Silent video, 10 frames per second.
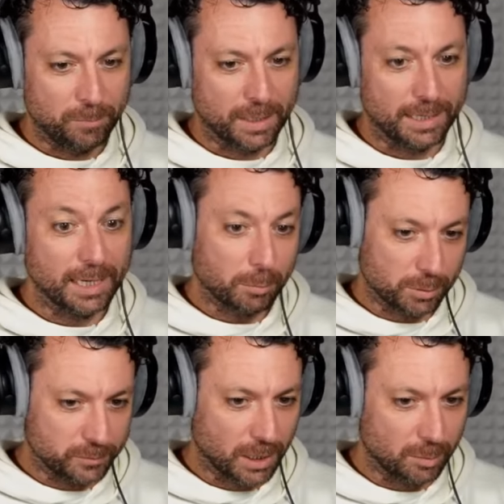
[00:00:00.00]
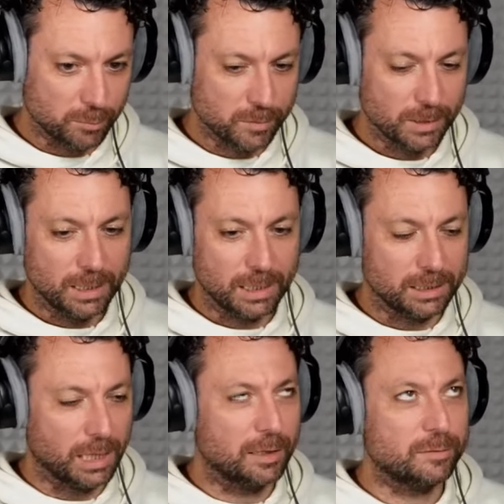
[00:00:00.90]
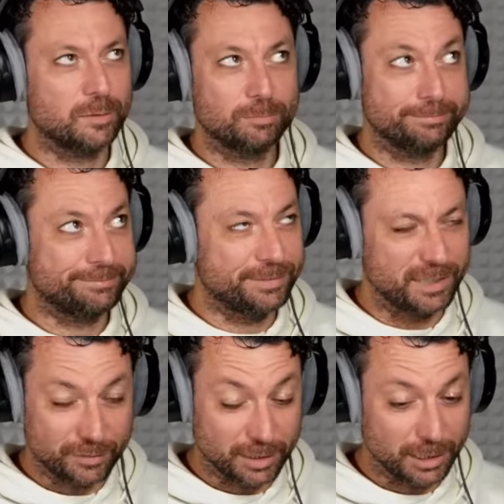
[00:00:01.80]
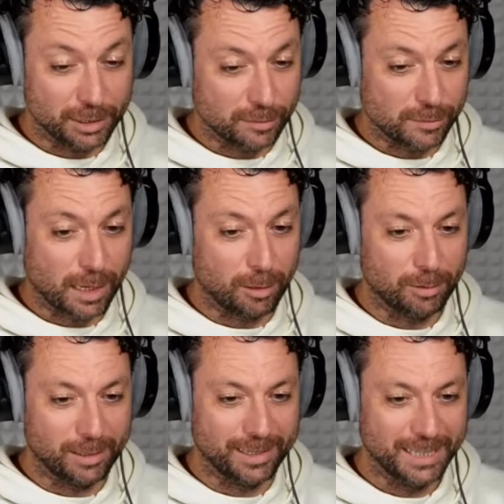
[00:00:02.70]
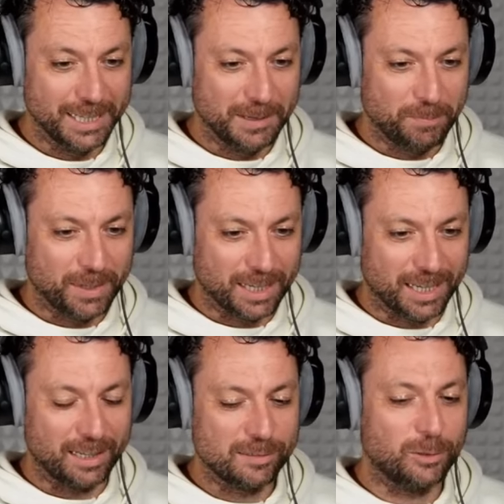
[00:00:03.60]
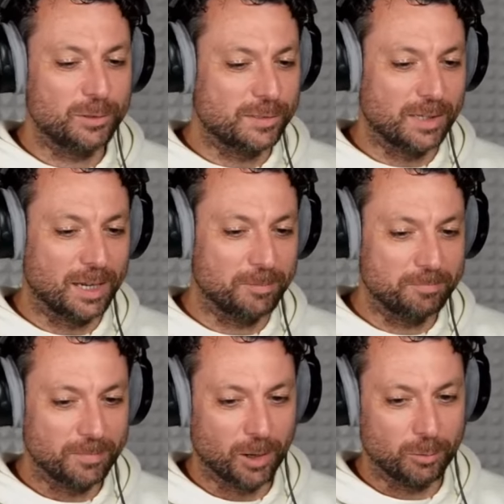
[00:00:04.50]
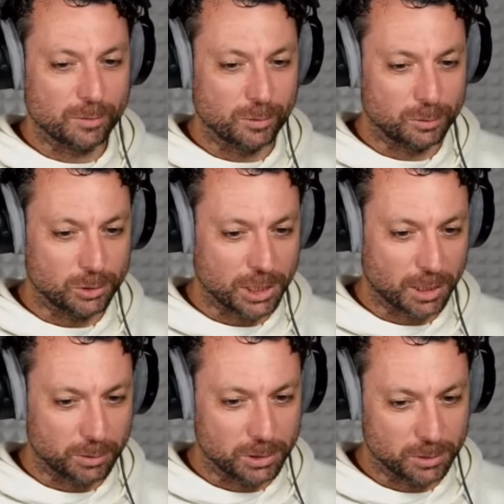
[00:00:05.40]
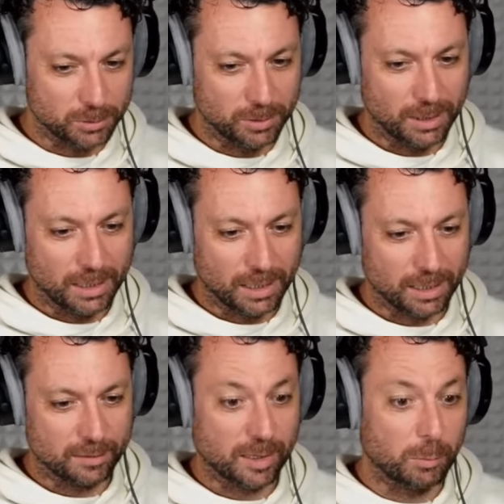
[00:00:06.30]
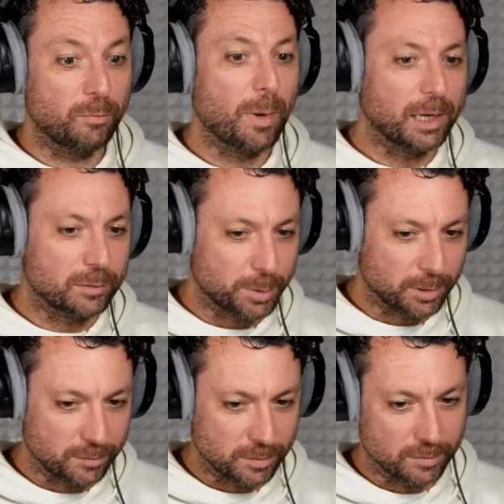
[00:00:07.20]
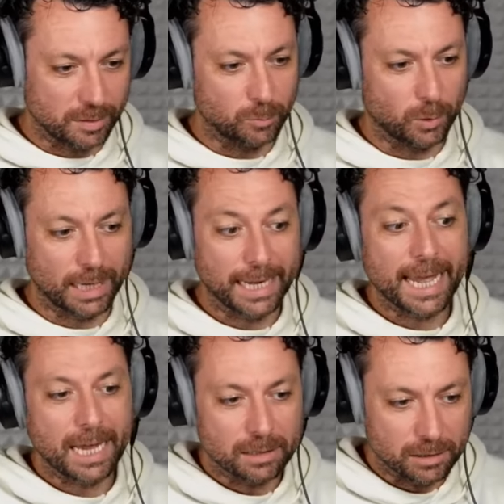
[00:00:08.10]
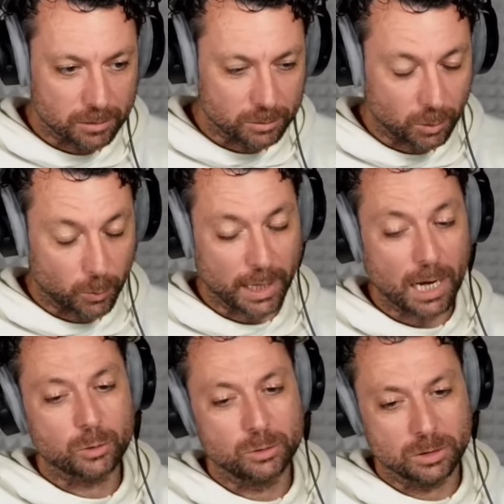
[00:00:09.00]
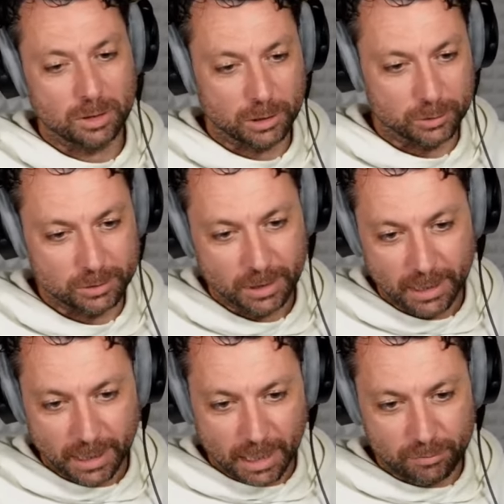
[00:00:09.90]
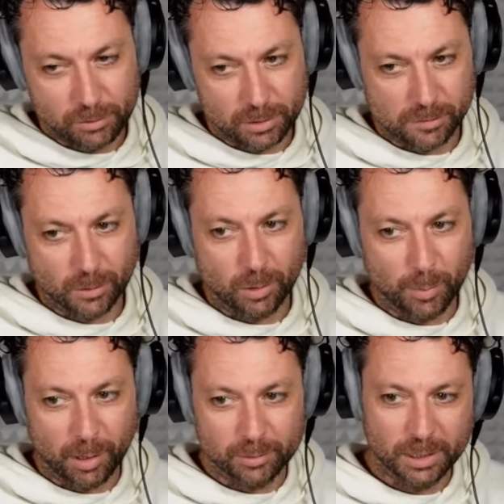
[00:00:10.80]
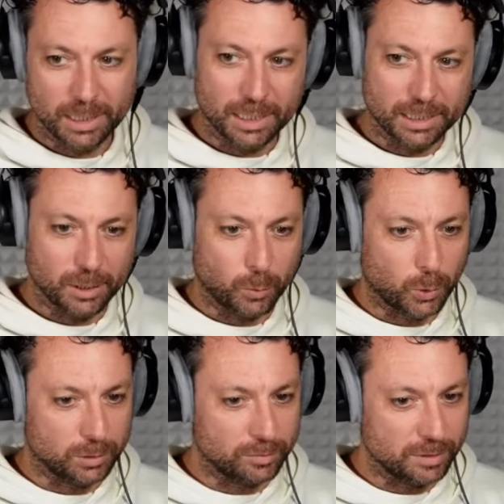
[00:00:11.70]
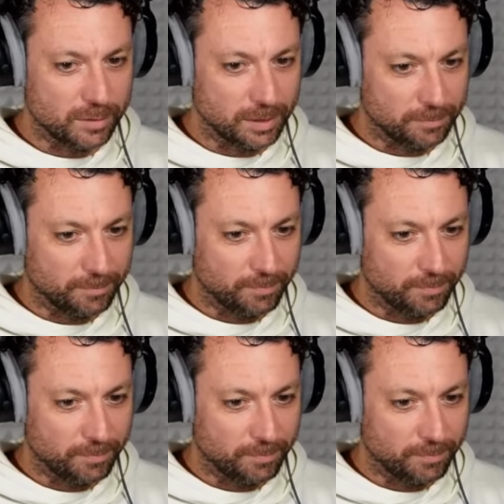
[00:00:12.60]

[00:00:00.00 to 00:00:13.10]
a number of times in the last 15 years now. And so it's always good to share with you some of my experiences and what I can conclude, or what I could conclude a few years ago about the world of VC.